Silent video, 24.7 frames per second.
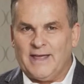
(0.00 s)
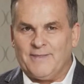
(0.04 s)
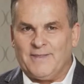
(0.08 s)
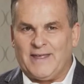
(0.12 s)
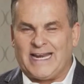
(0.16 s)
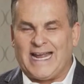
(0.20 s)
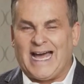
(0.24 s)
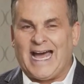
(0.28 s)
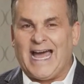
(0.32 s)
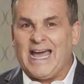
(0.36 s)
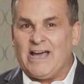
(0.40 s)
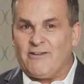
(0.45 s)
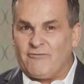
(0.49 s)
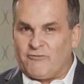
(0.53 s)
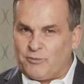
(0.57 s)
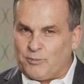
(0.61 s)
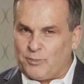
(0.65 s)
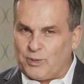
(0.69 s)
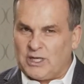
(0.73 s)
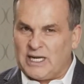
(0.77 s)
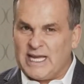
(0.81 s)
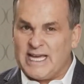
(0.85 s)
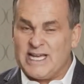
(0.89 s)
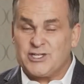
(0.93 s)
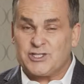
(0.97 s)
that I have
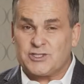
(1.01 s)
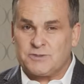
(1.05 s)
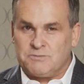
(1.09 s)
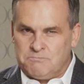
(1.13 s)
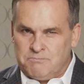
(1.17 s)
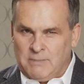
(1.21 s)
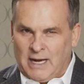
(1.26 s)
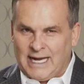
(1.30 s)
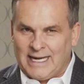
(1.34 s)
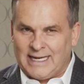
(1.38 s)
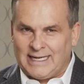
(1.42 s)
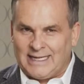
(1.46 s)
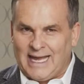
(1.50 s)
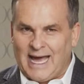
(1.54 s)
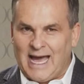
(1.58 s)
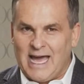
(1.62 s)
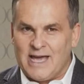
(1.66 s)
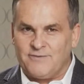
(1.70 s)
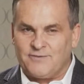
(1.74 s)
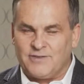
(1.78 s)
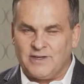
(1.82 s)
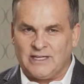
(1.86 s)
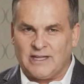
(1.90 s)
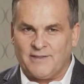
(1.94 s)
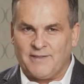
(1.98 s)
placed my
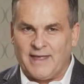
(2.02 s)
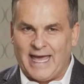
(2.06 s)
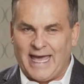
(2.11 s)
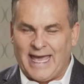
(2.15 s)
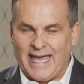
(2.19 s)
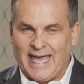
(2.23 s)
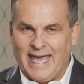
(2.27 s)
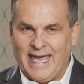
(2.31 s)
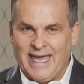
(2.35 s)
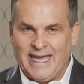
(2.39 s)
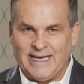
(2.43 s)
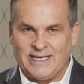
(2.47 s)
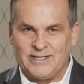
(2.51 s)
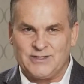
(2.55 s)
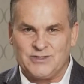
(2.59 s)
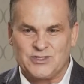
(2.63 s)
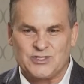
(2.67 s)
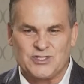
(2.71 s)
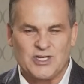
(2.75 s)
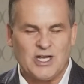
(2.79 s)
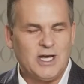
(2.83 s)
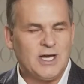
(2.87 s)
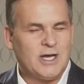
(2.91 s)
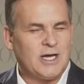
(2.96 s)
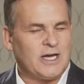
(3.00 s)
life into the
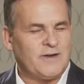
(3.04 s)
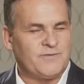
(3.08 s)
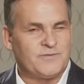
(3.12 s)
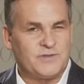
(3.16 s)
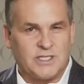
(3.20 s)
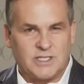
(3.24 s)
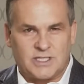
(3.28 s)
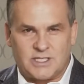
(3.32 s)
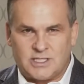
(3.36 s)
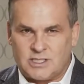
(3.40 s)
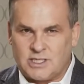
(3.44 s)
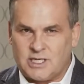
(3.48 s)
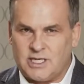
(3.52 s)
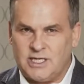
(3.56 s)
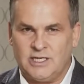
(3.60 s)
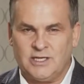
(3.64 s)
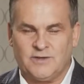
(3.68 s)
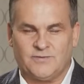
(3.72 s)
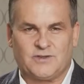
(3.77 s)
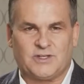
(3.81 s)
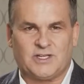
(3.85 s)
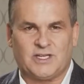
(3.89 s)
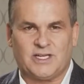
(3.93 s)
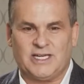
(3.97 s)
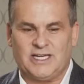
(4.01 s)
hands of the King
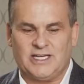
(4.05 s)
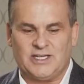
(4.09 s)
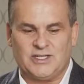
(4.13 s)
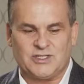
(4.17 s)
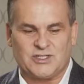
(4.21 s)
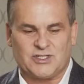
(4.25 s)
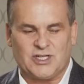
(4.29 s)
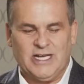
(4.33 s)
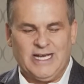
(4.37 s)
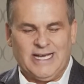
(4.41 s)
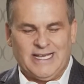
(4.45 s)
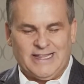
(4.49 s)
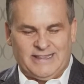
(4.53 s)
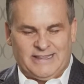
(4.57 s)
of Kings.